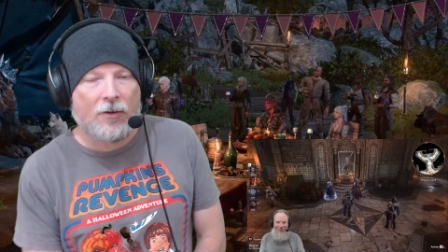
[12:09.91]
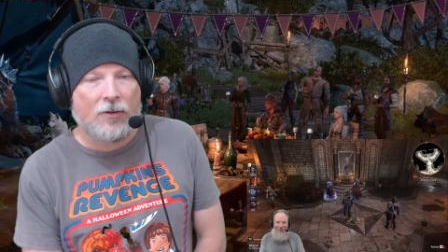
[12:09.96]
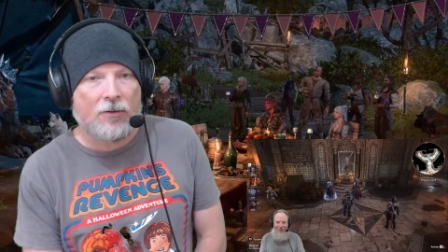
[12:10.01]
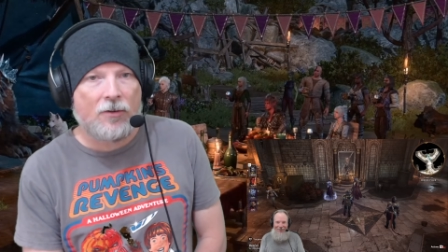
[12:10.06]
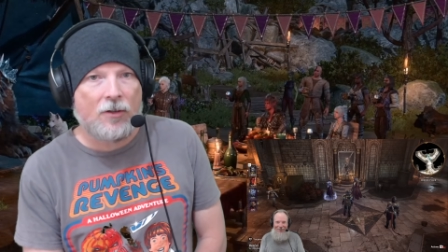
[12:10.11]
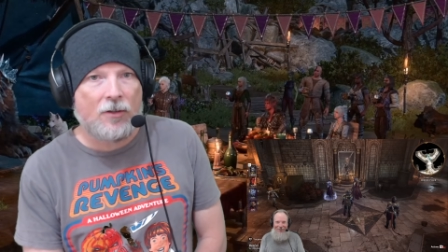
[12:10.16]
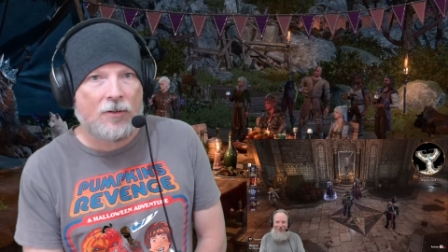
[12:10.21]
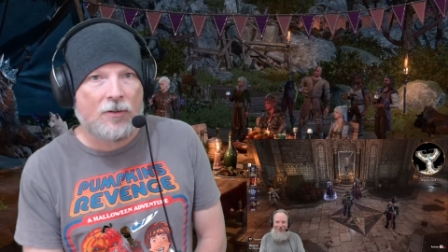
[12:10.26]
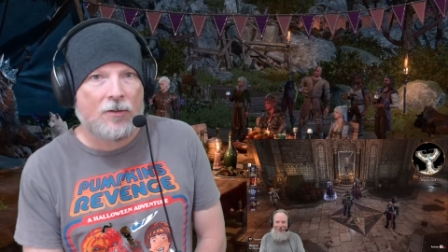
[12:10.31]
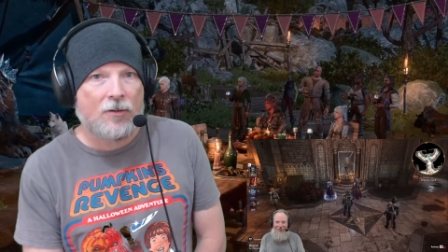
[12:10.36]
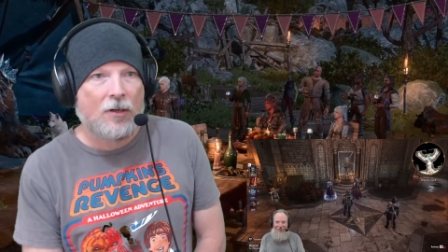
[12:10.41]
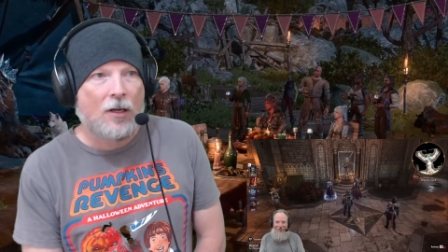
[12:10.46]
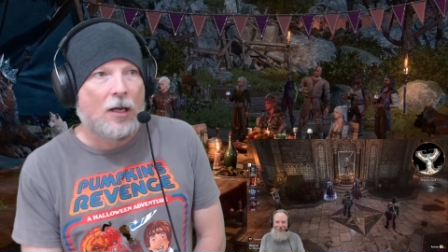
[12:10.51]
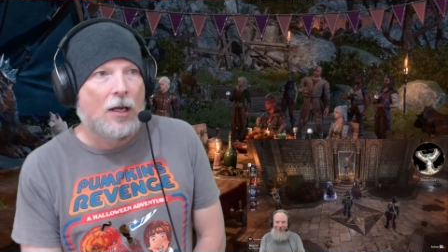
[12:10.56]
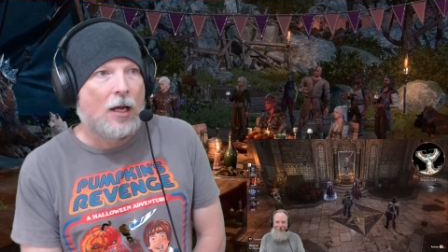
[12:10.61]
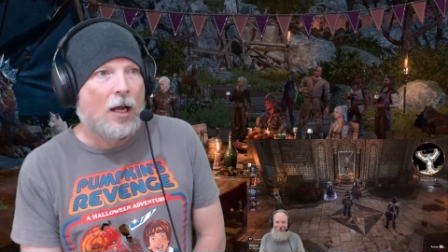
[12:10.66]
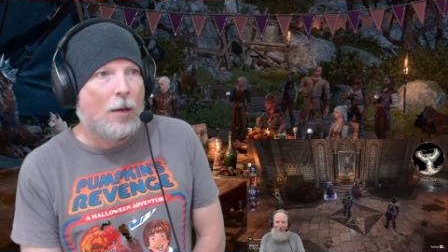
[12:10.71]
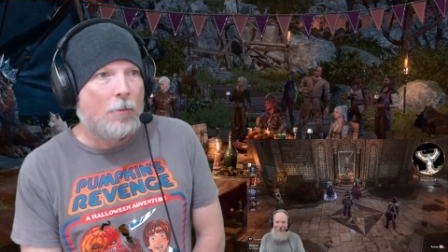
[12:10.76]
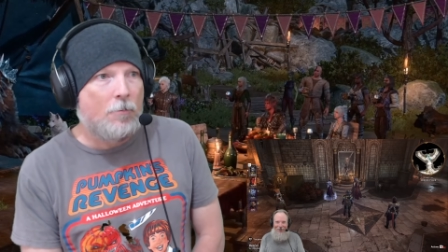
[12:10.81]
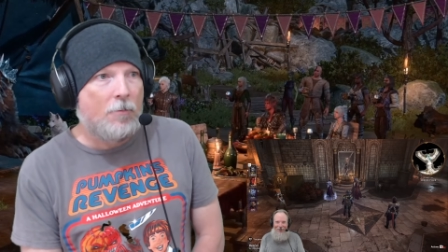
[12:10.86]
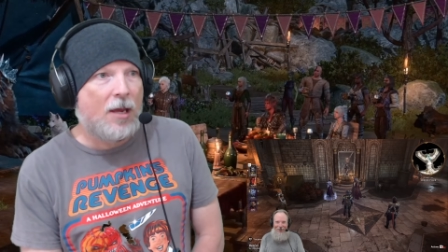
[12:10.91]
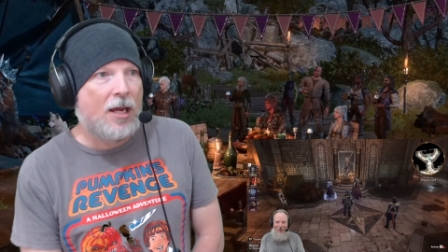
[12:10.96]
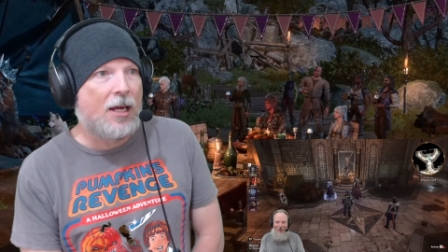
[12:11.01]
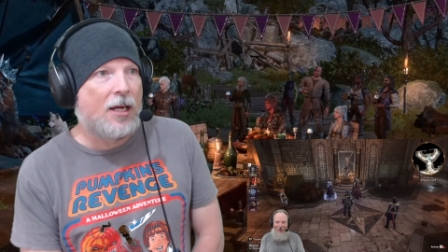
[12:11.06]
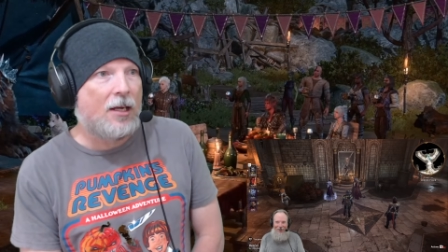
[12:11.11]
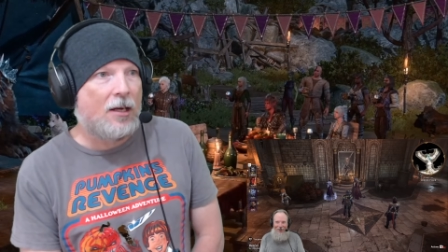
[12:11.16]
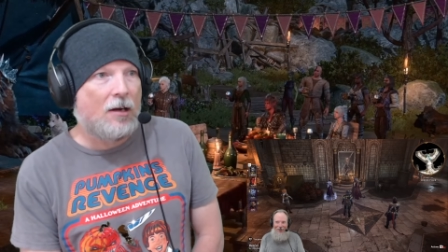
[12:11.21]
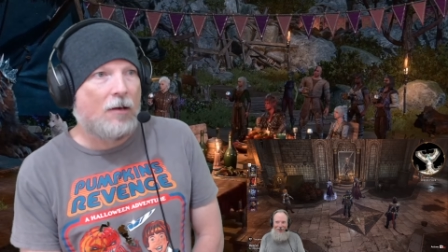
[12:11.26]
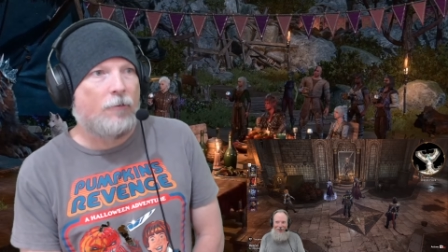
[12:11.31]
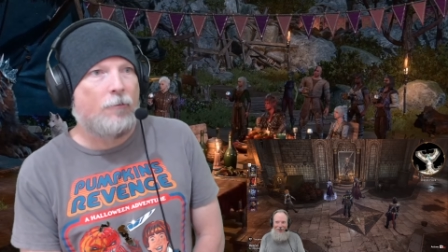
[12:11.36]
It's, it's, I'm
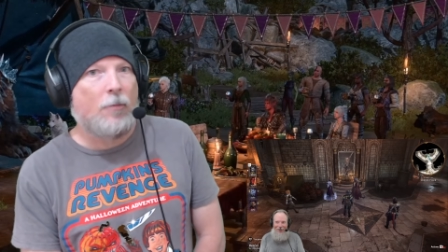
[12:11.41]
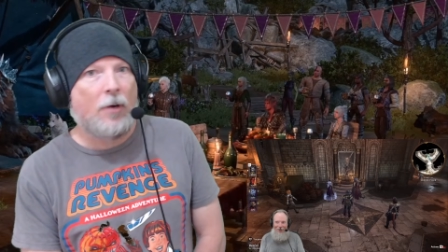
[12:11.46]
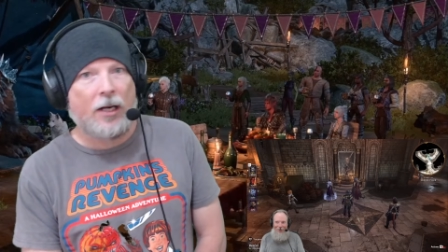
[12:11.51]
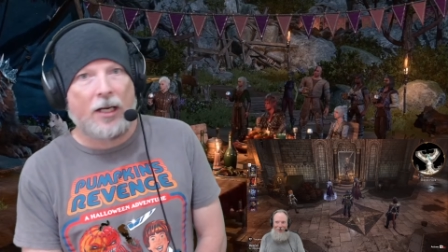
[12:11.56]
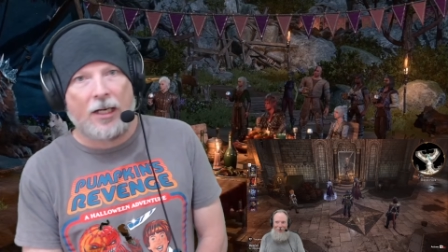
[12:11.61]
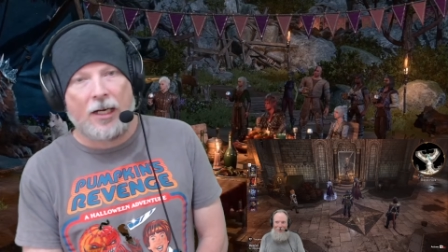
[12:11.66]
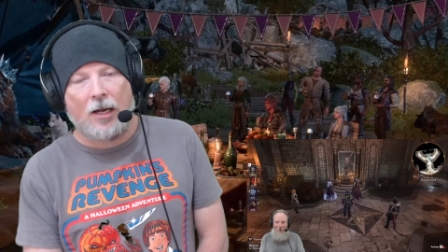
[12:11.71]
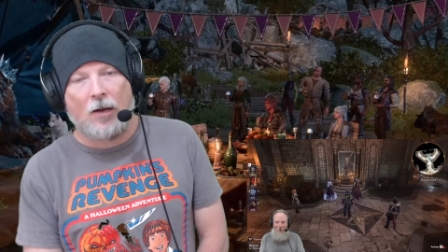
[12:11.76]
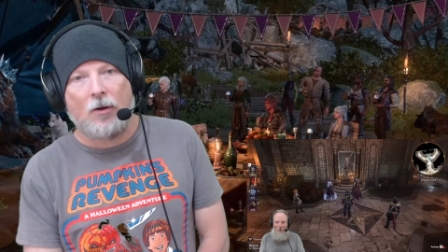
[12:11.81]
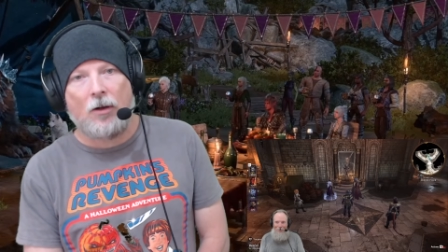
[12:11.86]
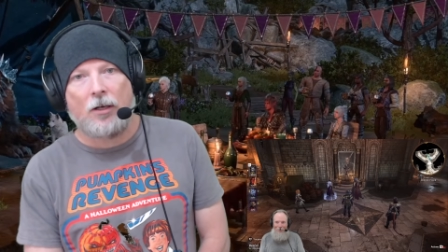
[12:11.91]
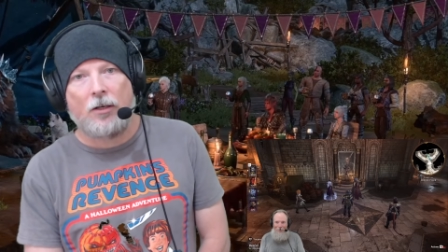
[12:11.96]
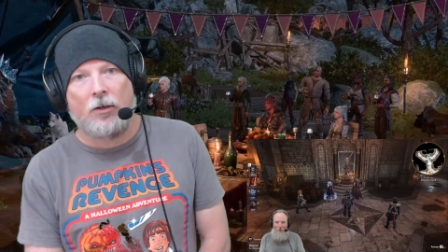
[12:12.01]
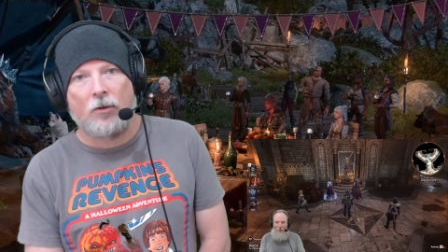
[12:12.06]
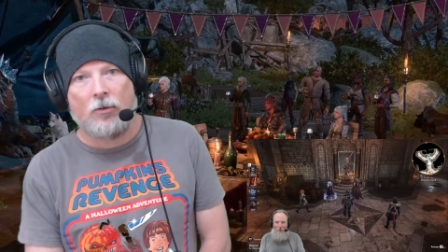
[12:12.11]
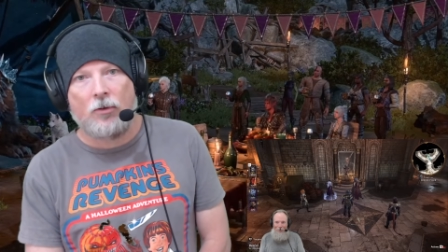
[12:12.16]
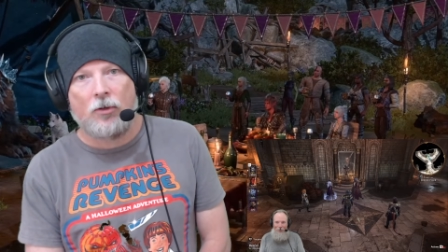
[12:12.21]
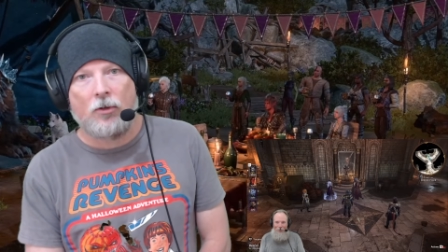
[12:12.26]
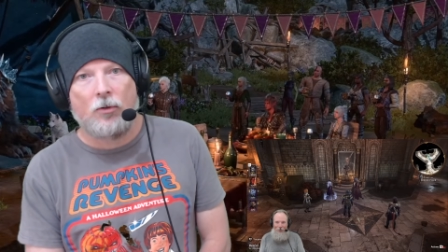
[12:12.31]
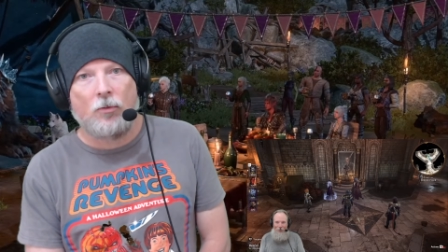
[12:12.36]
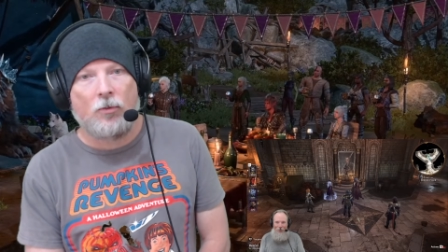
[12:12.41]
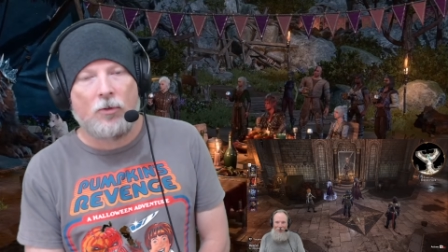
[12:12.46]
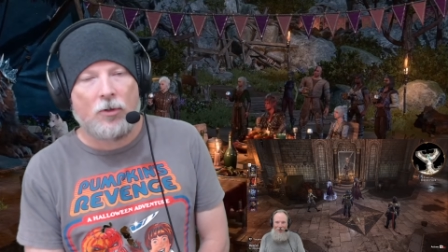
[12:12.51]
making enough money now on YouTube